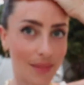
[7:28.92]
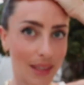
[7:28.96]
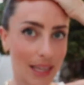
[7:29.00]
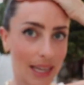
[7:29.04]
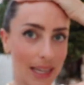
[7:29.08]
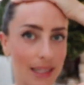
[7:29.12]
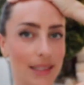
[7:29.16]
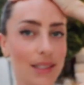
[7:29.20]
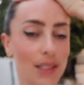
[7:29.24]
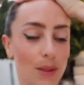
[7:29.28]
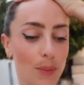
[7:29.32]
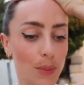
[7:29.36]

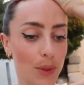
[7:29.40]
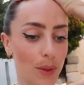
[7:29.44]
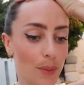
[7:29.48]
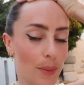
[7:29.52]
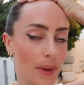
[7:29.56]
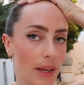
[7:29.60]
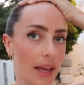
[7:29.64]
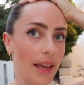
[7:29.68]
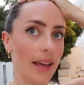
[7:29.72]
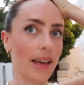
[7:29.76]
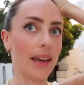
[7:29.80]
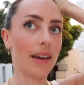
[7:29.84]
Had to put
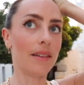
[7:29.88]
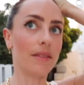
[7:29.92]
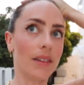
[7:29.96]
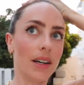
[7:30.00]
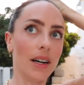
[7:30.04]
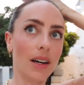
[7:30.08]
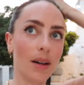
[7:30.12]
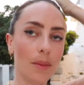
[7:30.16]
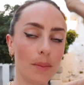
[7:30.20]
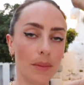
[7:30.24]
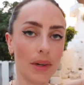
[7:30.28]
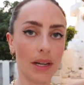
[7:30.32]
my hair
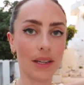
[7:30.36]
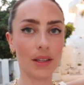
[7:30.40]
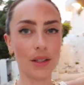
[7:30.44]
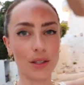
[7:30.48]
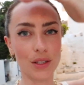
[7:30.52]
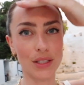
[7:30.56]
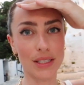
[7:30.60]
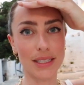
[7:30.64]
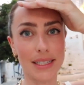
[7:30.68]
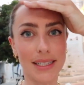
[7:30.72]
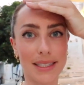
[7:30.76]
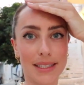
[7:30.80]
up, my
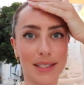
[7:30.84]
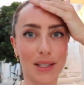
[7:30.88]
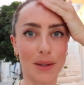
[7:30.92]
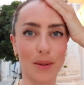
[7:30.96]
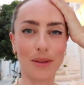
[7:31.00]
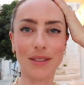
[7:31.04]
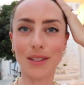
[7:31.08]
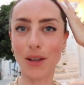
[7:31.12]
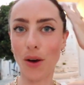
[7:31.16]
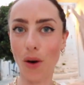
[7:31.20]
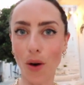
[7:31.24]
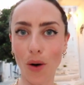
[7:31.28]
goodness, I
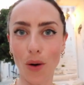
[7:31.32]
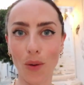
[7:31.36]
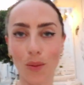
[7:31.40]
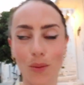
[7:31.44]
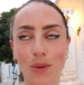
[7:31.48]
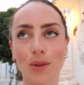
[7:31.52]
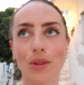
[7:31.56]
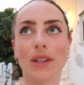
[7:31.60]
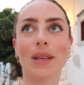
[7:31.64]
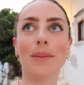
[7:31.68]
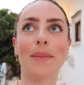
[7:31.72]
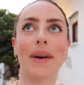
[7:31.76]
was hot
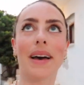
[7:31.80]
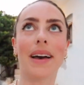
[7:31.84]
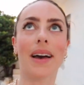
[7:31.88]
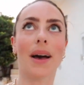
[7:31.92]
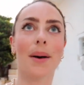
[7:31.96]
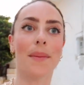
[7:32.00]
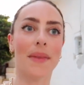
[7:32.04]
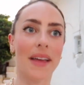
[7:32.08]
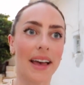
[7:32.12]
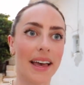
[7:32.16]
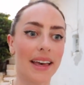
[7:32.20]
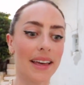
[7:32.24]
walking
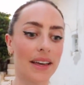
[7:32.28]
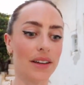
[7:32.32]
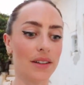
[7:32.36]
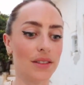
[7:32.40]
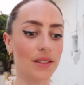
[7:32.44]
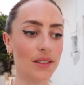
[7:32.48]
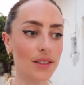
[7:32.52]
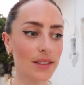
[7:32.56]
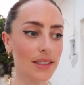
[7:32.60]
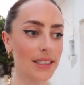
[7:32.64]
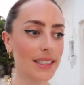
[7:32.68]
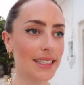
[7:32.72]
back up that
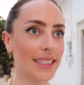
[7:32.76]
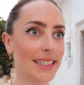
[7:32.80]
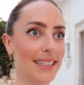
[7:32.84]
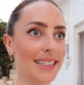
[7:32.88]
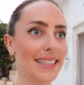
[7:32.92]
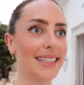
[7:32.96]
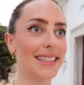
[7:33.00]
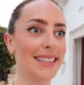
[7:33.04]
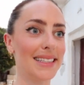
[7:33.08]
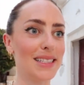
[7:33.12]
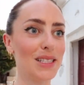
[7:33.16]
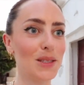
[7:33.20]
hill.
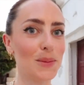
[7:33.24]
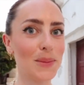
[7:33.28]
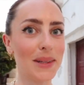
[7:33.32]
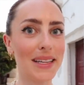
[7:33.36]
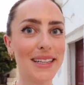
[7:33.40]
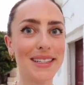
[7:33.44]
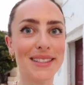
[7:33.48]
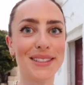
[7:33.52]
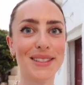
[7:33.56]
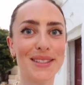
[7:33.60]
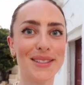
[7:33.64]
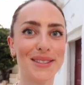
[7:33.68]
This
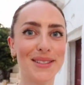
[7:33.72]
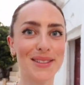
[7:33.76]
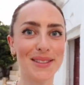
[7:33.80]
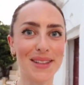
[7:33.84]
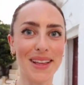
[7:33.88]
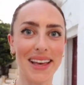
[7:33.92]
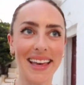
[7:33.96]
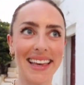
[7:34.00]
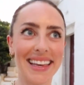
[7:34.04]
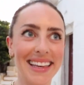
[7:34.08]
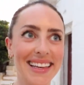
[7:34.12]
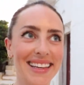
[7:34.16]
place is
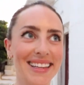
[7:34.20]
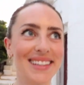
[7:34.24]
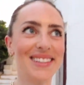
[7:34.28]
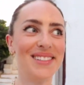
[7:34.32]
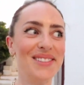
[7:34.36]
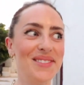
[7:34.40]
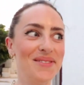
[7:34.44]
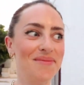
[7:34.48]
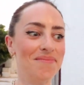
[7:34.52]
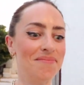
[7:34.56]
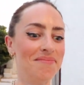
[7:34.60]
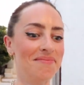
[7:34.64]
like
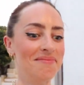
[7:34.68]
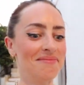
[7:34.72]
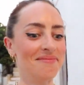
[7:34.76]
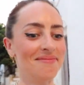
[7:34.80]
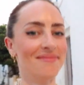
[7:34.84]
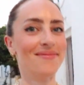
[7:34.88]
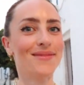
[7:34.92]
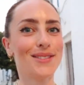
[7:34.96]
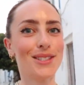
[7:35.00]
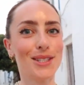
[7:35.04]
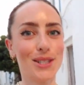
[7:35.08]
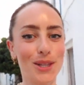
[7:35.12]

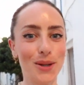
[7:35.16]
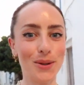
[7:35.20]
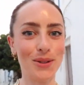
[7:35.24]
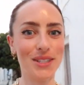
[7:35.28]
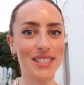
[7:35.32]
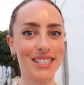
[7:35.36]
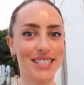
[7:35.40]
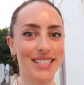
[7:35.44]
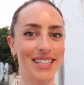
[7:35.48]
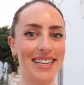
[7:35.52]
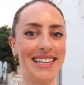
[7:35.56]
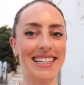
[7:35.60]
so
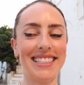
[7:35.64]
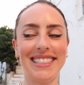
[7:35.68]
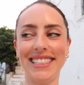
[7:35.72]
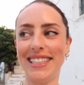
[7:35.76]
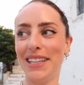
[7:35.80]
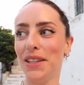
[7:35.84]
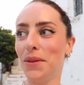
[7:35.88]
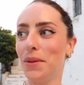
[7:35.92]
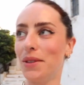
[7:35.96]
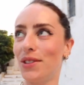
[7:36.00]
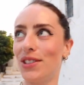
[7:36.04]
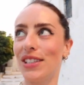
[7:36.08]

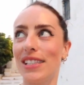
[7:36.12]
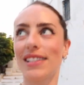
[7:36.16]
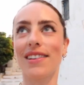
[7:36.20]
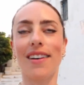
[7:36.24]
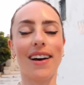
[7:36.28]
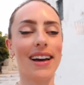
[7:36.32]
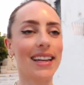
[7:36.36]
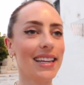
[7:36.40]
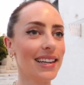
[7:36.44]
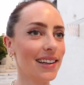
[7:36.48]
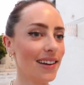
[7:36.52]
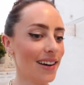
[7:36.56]
deserted, which is
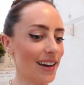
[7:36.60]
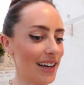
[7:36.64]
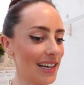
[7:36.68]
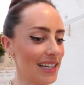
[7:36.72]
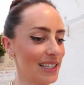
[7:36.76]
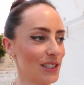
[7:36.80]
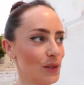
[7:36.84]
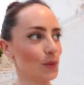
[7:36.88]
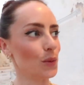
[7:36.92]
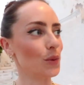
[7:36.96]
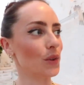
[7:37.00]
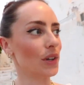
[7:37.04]
kind of
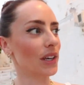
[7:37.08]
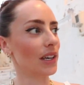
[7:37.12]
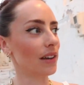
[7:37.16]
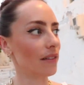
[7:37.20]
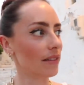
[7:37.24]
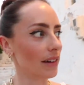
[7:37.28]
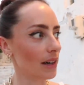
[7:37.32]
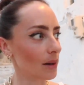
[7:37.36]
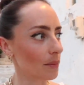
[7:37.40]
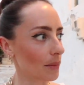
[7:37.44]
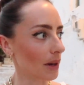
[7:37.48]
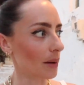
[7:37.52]
nice
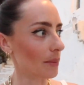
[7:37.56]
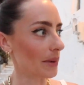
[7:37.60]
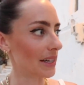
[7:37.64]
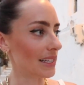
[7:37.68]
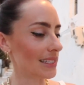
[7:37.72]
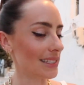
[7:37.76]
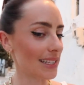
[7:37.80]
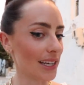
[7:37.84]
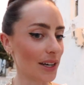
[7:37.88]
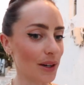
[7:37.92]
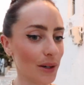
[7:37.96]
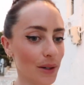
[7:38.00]
walking around by
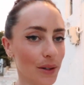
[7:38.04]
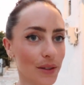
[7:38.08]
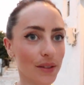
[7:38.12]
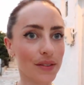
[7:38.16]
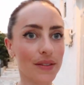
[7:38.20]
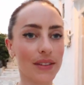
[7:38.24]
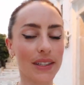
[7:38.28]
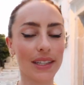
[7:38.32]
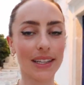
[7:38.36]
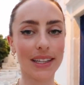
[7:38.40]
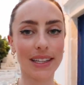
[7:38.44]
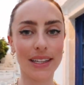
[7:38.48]
myself.
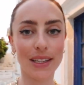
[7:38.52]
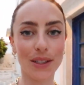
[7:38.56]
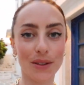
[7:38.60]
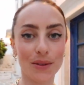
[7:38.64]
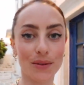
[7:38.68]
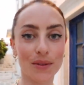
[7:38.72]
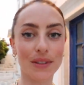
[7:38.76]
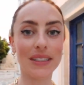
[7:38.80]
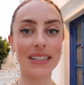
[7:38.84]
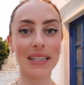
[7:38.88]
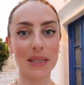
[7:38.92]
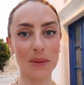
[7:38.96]

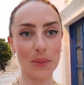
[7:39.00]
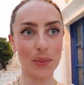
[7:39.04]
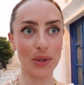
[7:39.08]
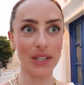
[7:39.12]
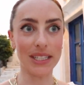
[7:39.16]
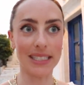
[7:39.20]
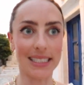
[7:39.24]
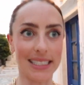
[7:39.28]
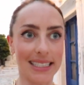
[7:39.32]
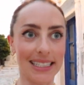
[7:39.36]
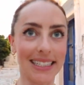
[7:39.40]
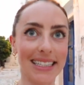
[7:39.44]
Really
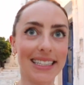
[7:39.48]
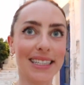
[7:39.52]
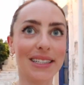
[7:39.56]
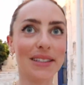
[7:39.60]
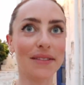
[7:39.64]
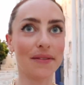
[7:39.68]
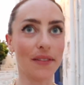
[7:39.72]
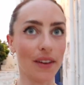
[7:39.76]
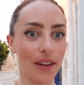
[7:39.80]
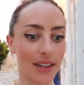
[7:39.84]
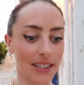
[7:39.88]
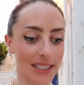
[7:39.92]

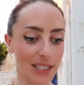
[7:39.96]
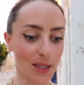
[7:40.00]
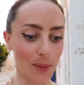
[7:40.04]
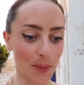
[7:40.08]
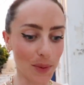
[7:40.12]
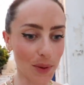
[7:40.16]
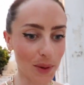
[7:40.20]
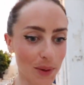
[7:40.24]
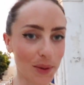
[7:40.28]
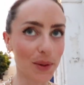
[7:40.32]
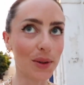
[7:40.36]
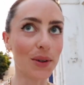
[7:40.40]
pretty, very
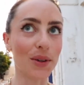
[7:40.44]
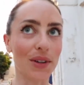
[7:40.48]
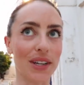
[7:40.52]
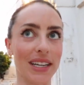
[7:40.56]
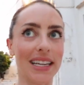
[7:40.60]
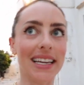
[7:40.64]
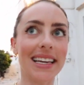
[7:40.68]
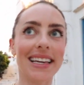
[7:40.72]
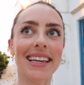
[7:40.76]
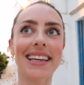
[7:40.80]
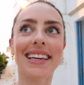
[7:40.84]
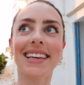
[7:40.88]
typical
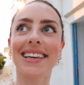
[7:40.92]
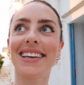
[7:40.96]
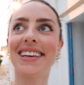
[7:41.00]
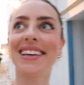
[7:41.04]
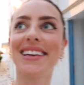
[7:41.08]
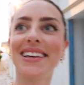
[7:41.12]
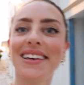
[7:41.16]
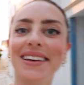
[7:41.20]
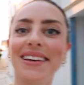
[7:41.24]
Greek.